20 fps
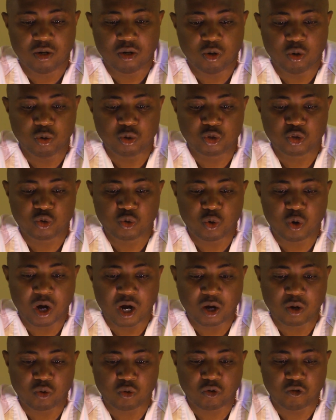Also,
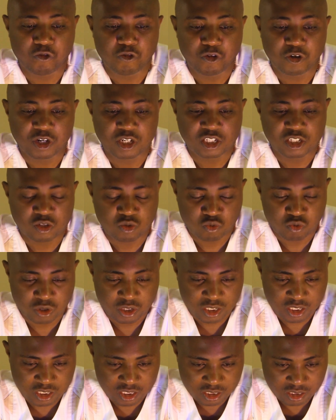
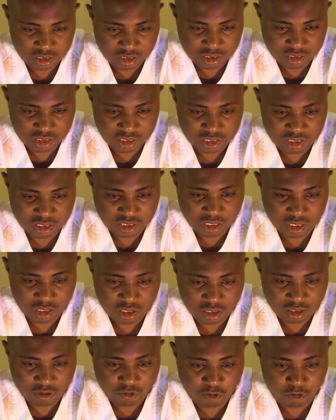agroforestry is
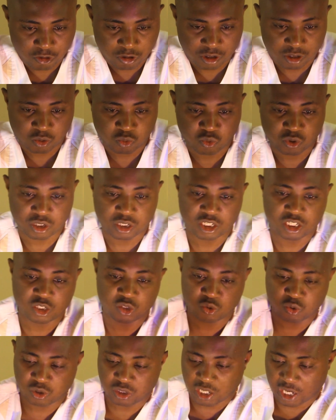intended for
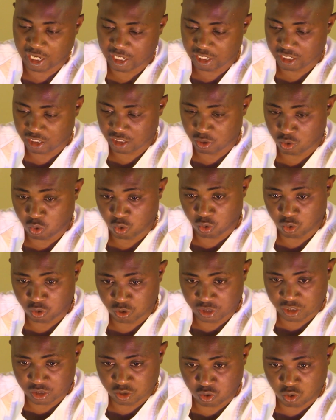recreation and
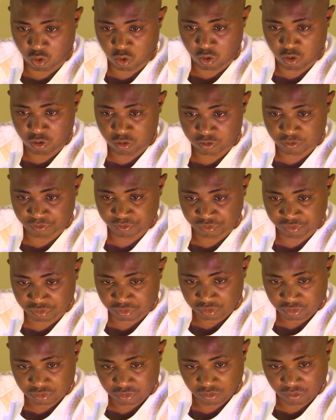ecological
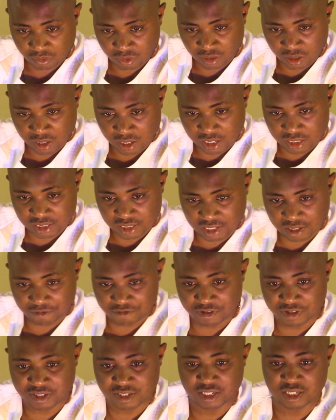
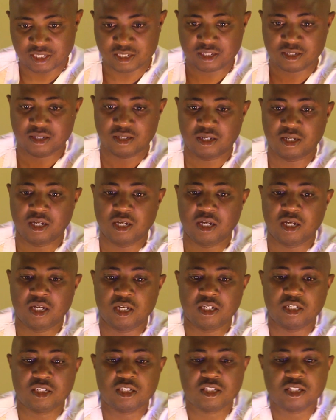services.
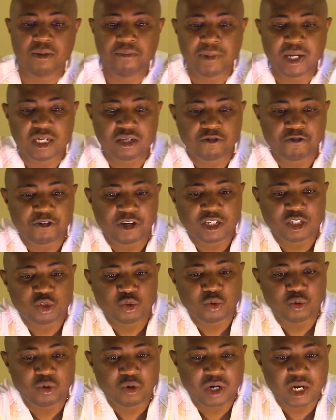It is a
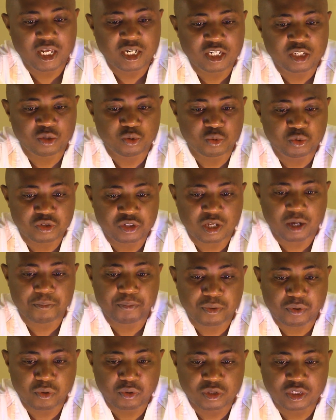multifunctional land use
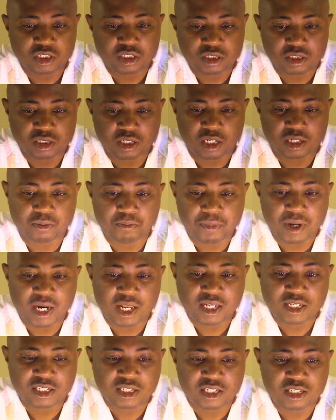approach that
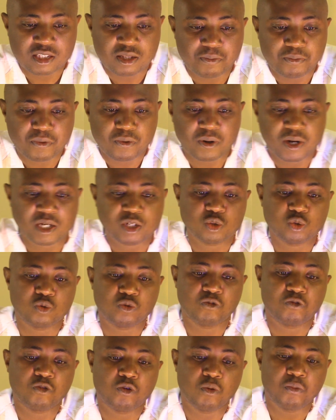balances the
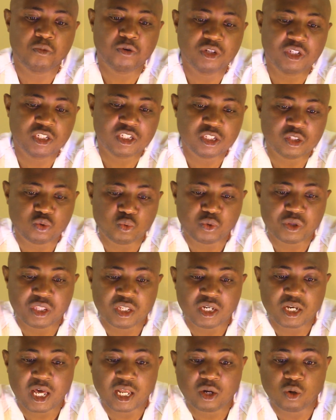production of commodities with
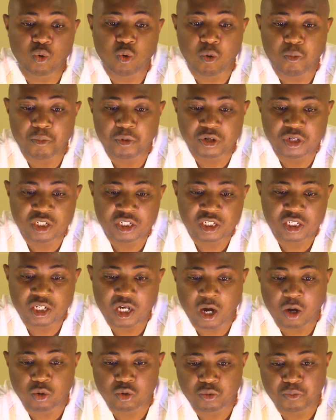non-commodity
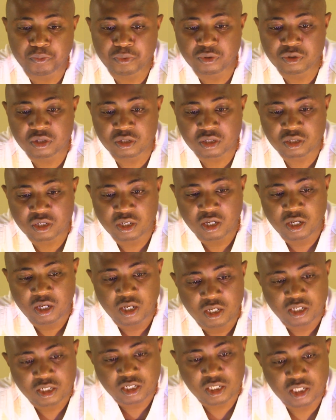outputs,
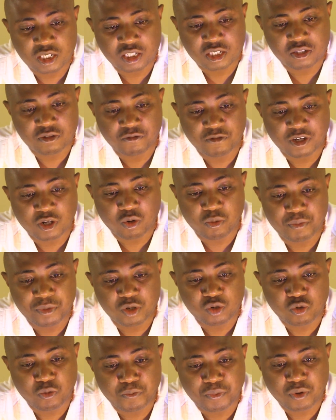such as
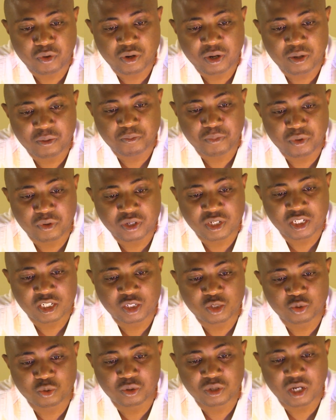environmental
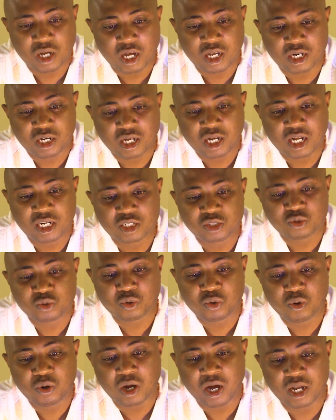protection and
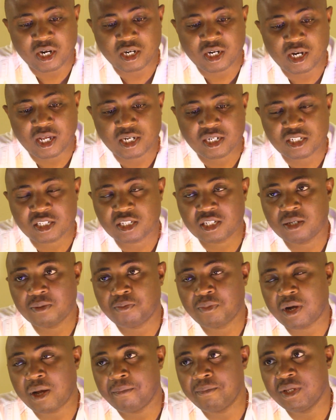cultural and
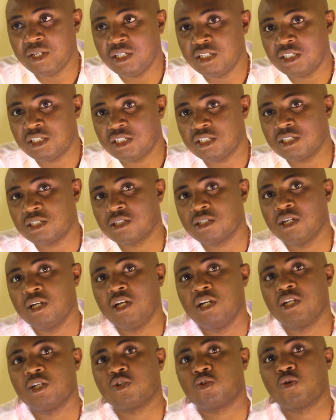landscape amenities.
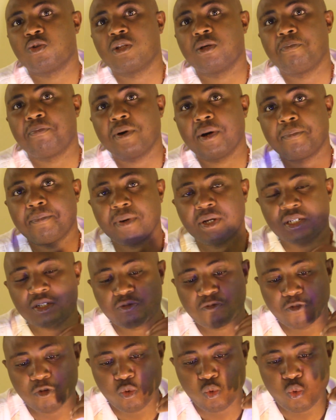So the
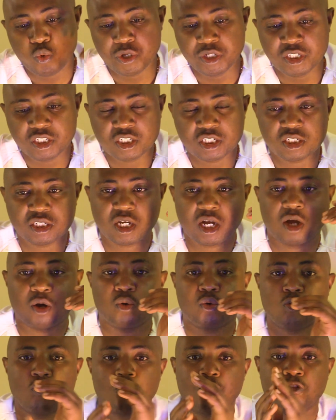purpose for which
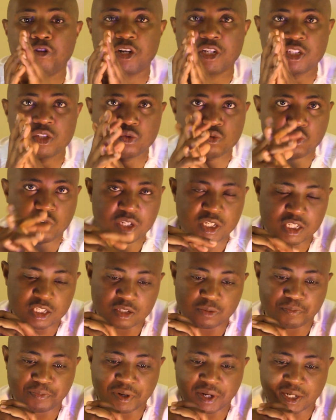agroforestry
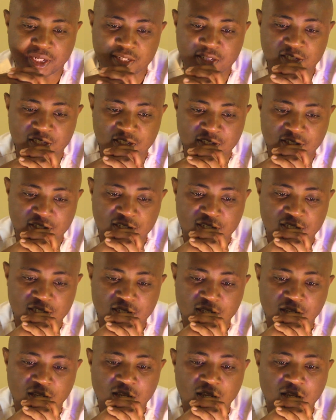is practiced,
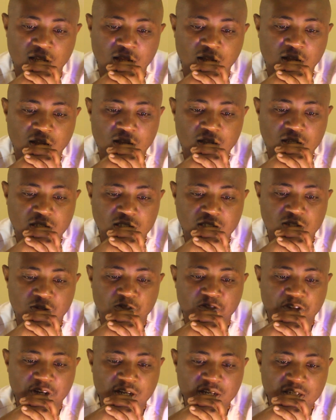it
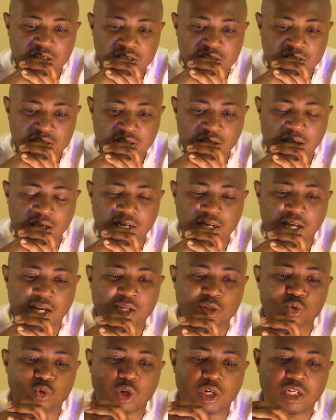varies and
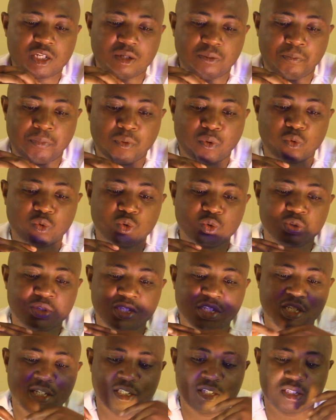actually
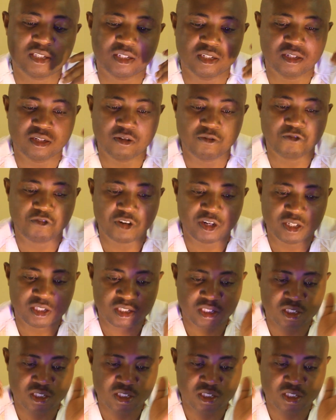produces different